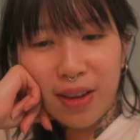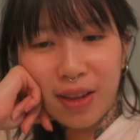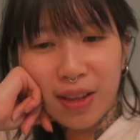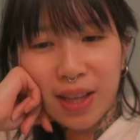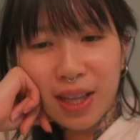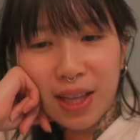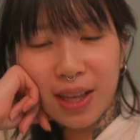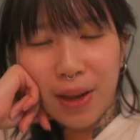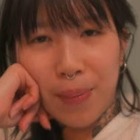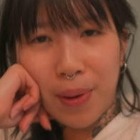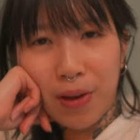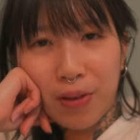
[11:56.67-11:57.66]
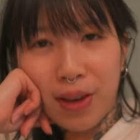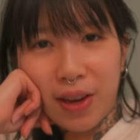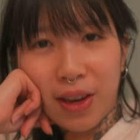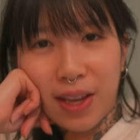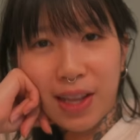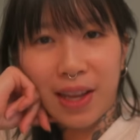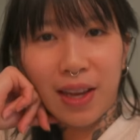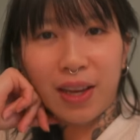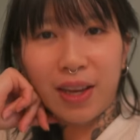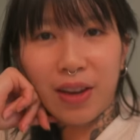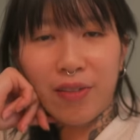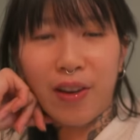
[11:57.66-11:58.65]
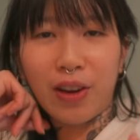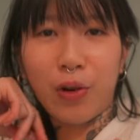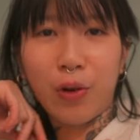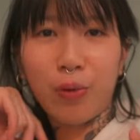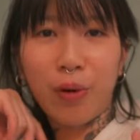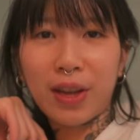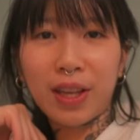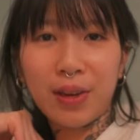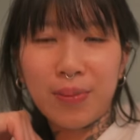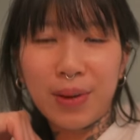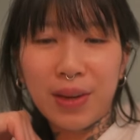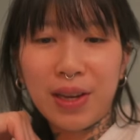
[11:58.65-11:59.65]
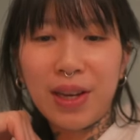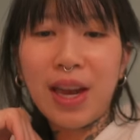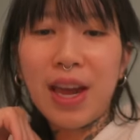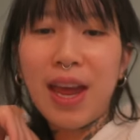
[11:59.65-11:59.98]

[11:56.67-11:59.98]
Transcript: it's about to get sick if I don't rest a bit.